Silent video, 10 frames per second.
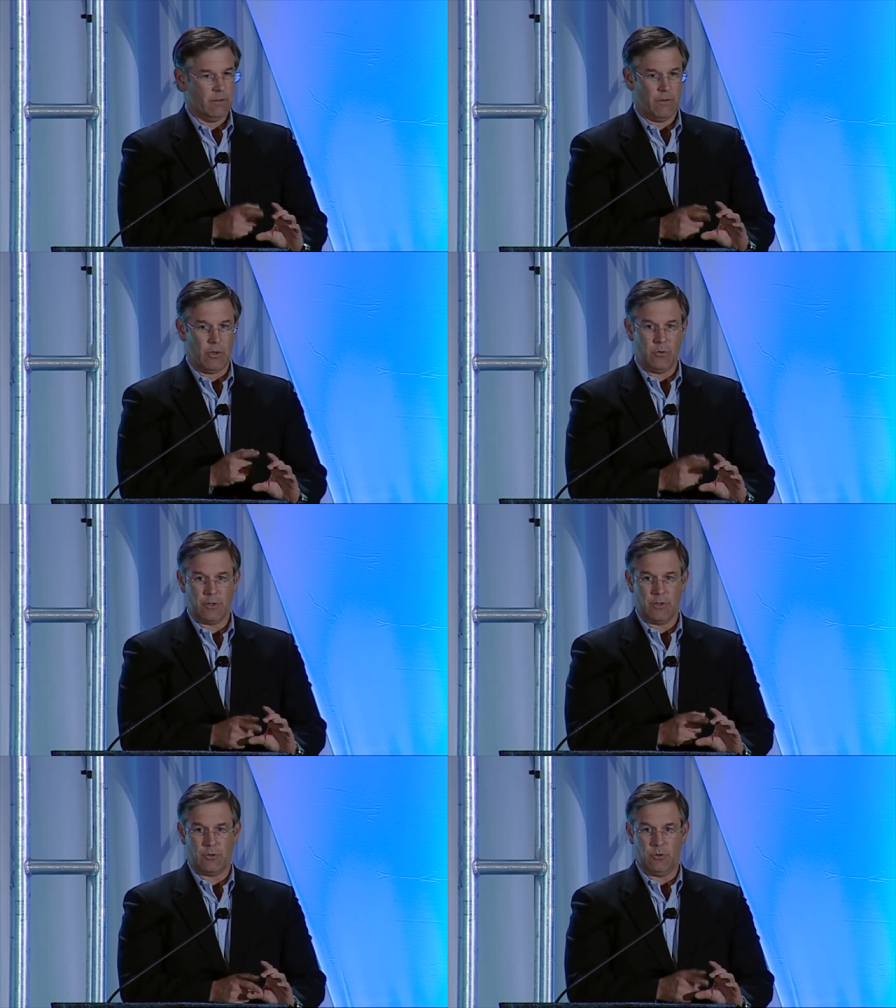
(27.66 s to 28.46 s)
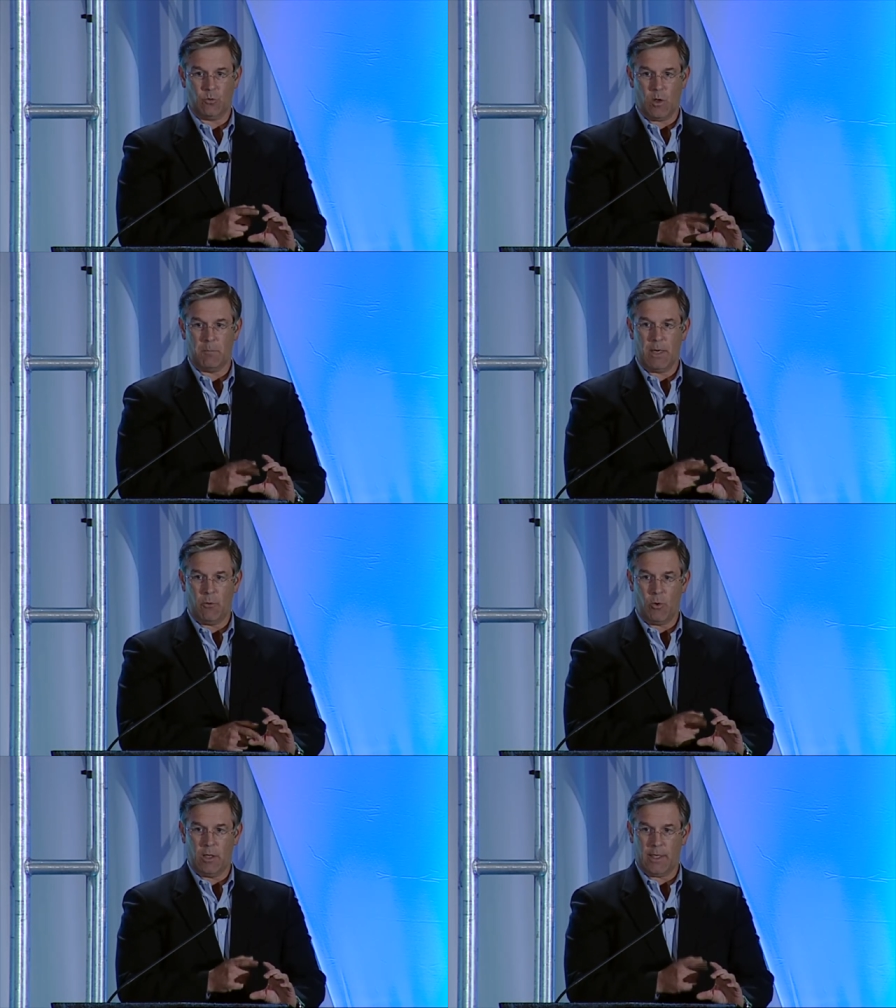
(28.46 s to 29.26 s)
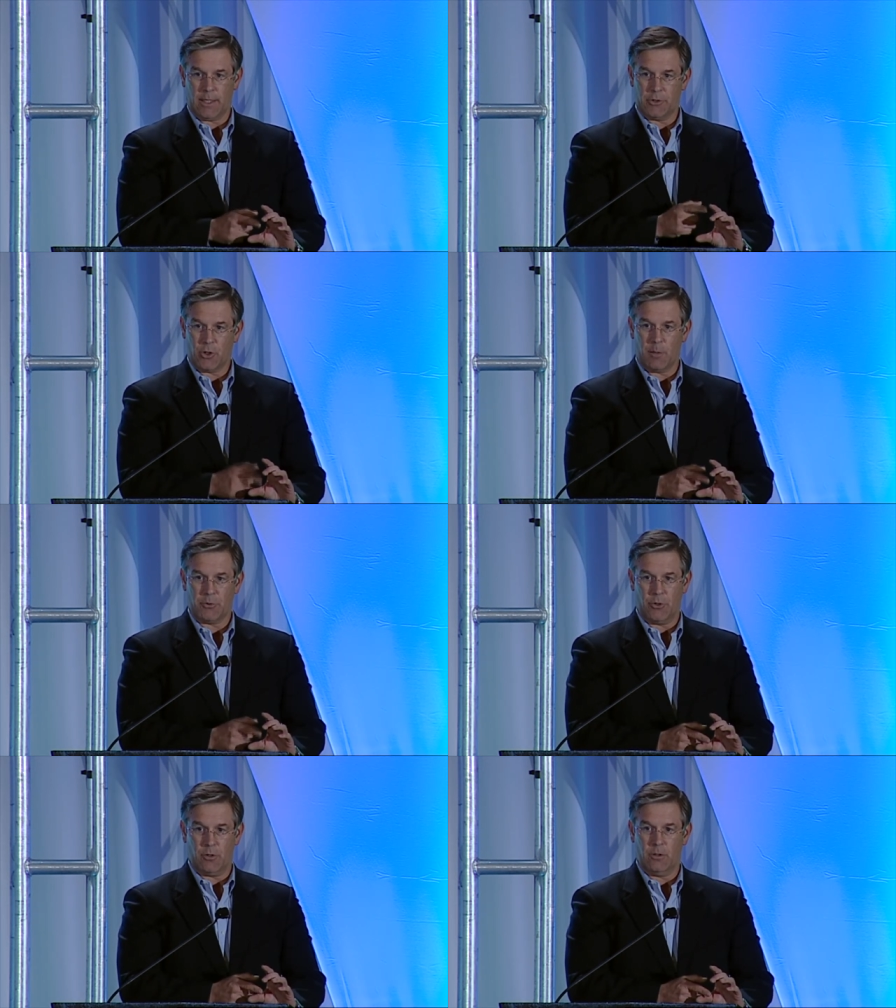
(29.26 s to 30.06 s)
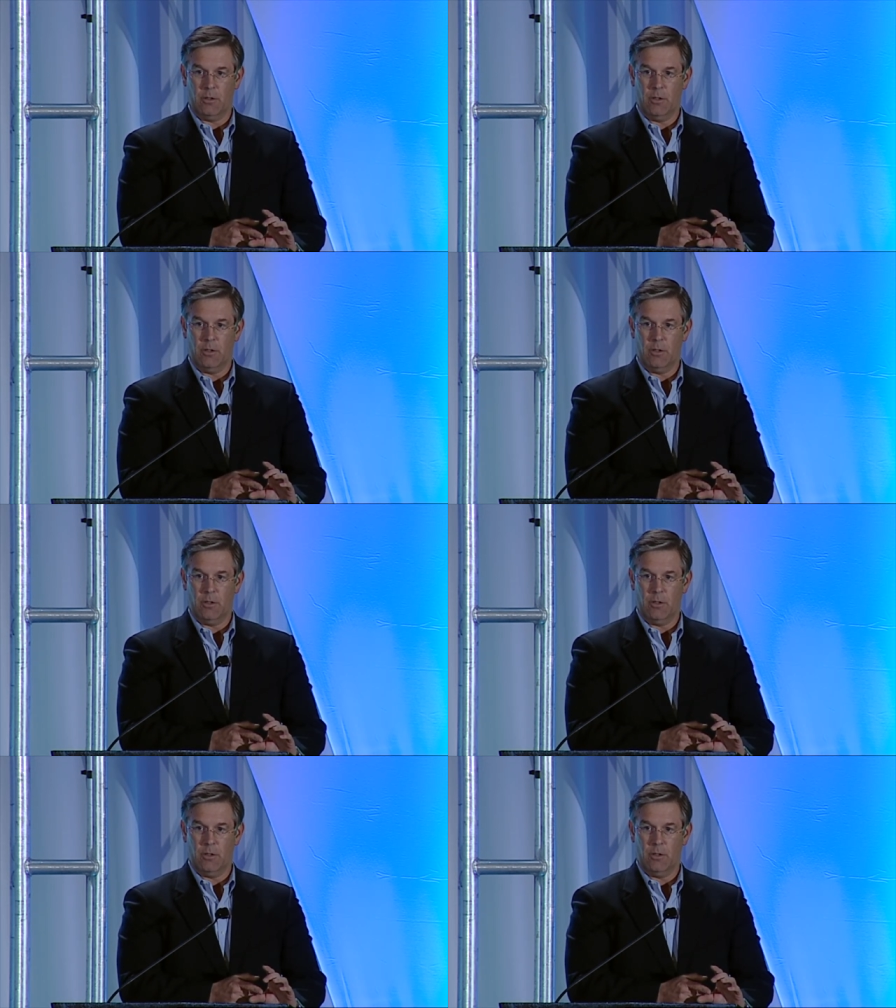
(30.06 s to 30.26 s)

those issues one by one, like a sharpshooter,